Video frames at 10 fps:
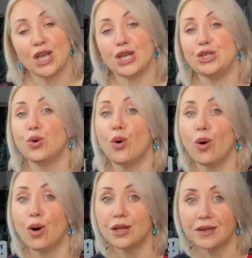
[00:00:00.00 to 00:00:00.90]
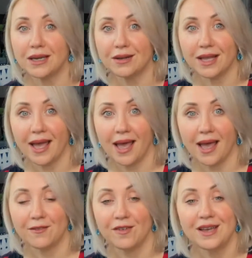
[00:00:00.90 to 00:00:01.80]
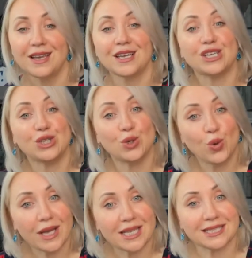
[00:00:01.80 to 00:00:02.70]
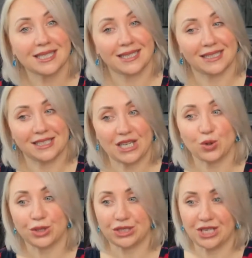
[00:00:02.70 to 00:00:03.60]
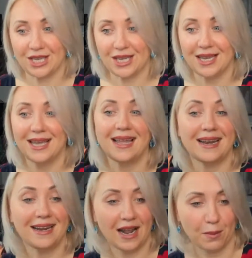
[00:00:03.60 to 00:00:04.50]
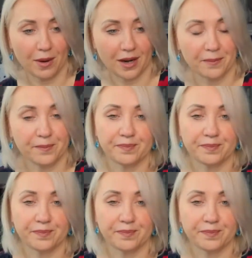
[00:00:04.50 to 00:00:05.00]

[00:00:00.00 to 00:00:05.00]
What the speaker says: You're only gonna have USDOT number.